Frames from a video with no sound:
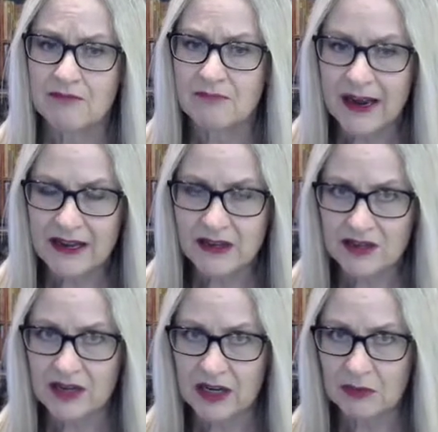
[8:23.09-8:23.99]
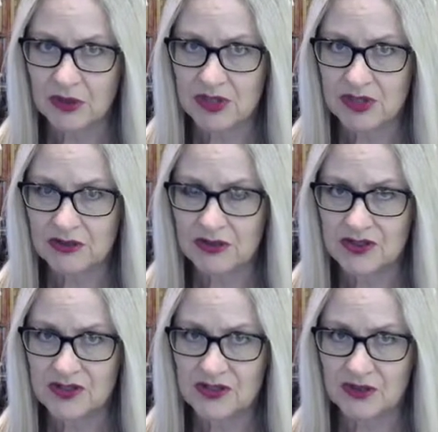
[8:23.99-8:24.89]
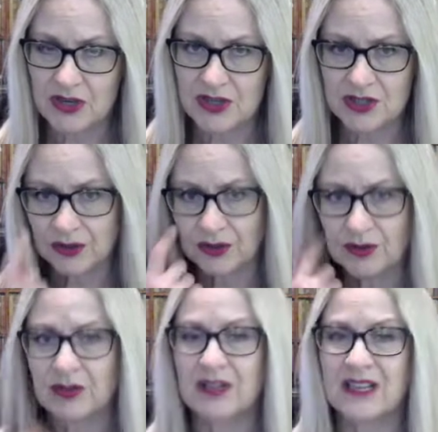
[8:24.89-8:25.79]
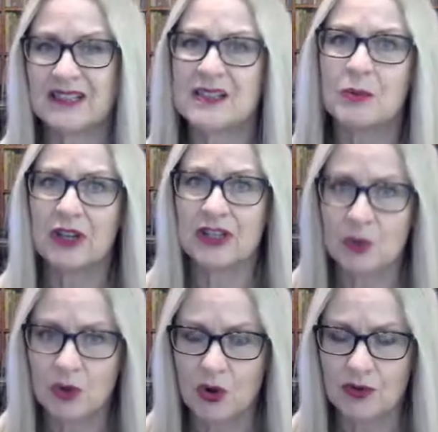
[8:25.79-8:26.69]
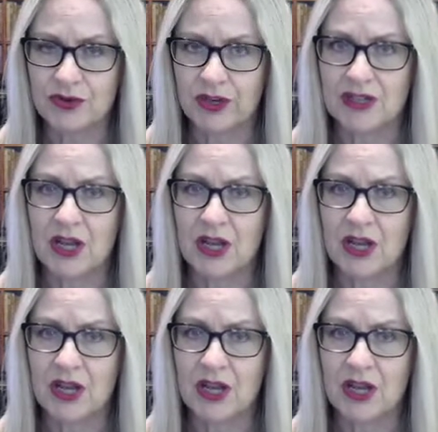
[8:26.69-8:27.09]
make a statement that's designed to get someone into a contract,